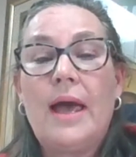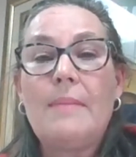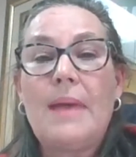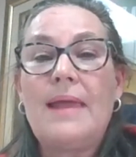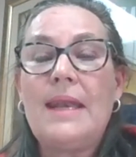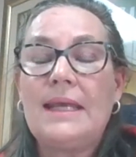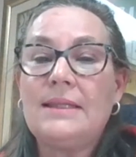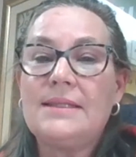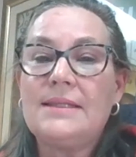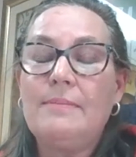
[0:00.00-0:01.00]
And at the
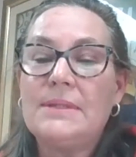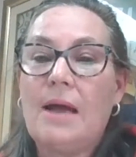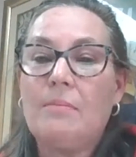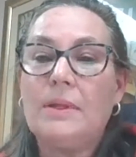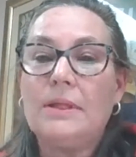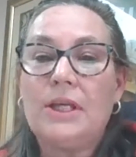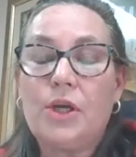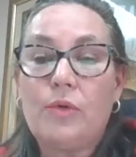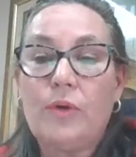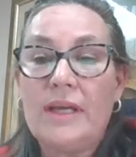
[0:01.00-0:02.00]
same time, build the
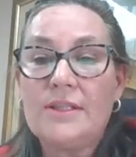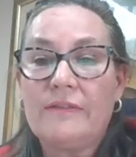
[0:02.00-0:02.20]
careers